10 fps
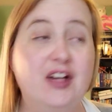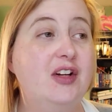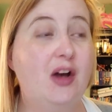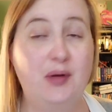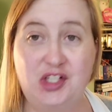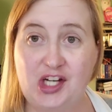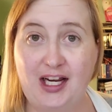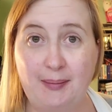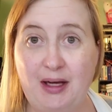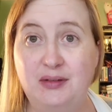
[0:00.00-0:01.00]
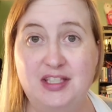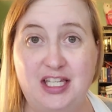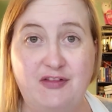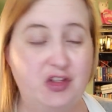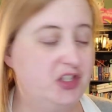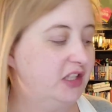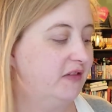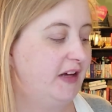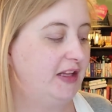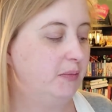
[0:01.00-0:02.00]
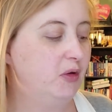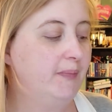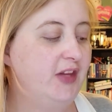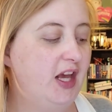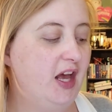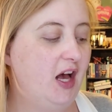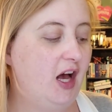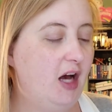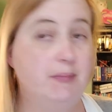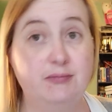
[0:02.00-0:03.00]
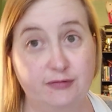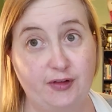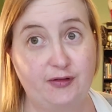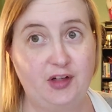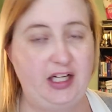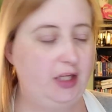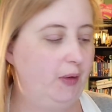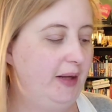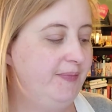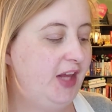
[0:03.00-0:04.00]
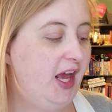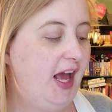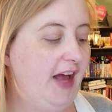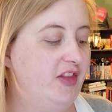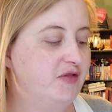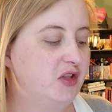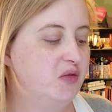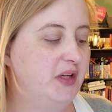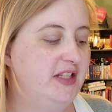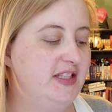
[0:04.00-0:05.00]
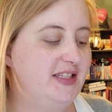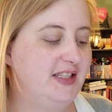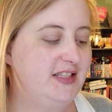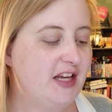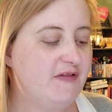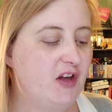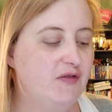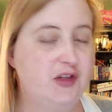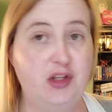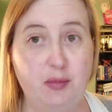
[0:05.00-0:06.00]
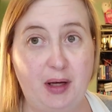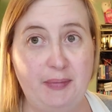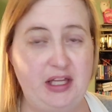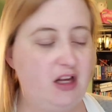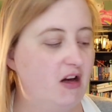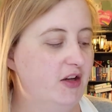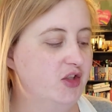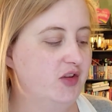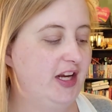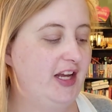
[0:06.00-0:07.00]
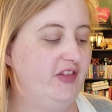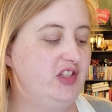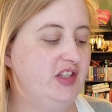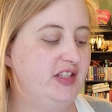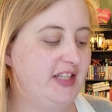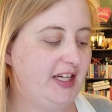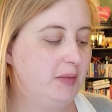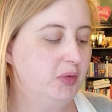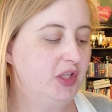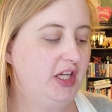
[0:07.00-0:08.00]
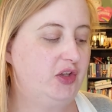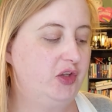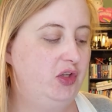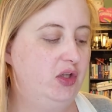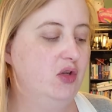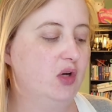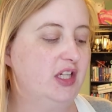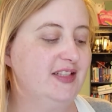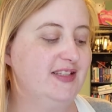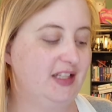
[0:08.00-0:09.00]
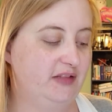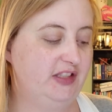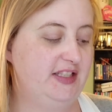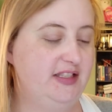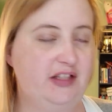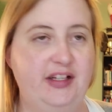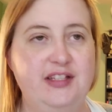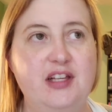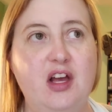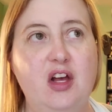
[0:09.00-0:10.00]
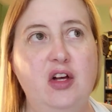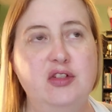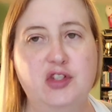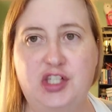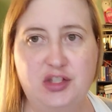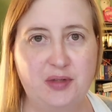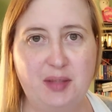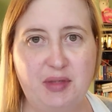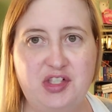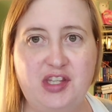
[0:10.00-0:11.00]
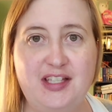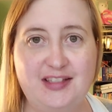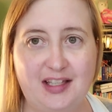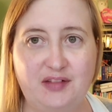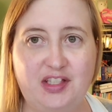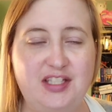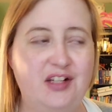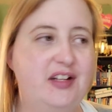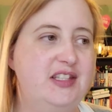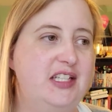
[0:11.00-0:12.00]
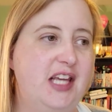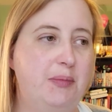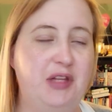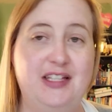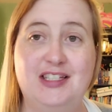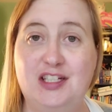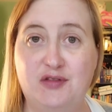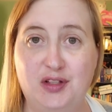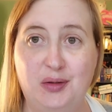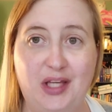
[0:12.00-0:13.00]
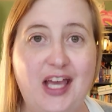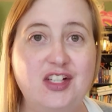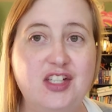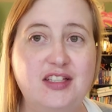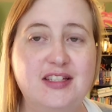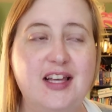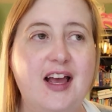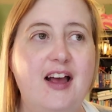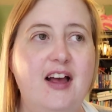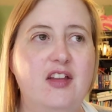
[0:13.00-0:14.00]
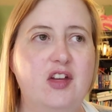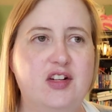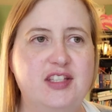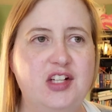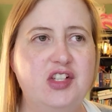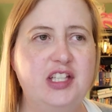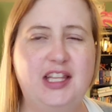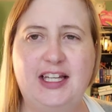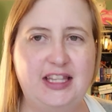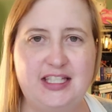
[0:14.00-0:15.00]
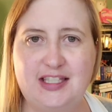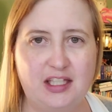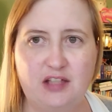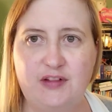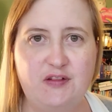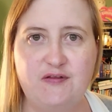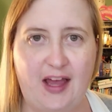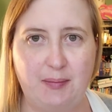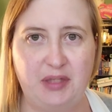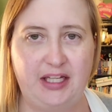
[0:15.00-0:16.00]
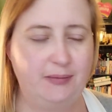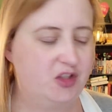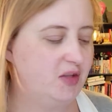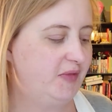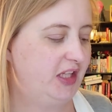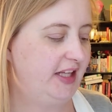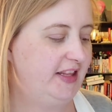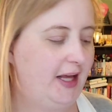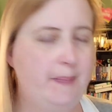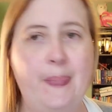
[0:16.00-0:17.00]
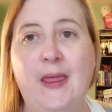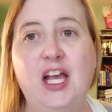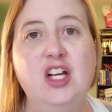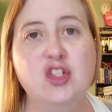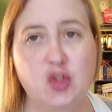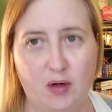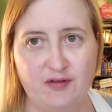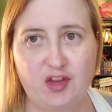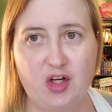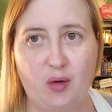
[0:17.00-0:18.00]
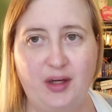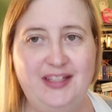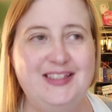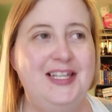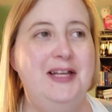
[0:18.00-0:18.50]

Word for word: Go and check them out, see if they're still available, um, for free anyway. And the first one is Since I Fell for You by Bella Andre, and this is the second book in her New York Sullivan series. So she's written a bunch of these Sullivan series. They take place in different locations. They're essentially like the Sullivan family or something like that. Sorry for the noise.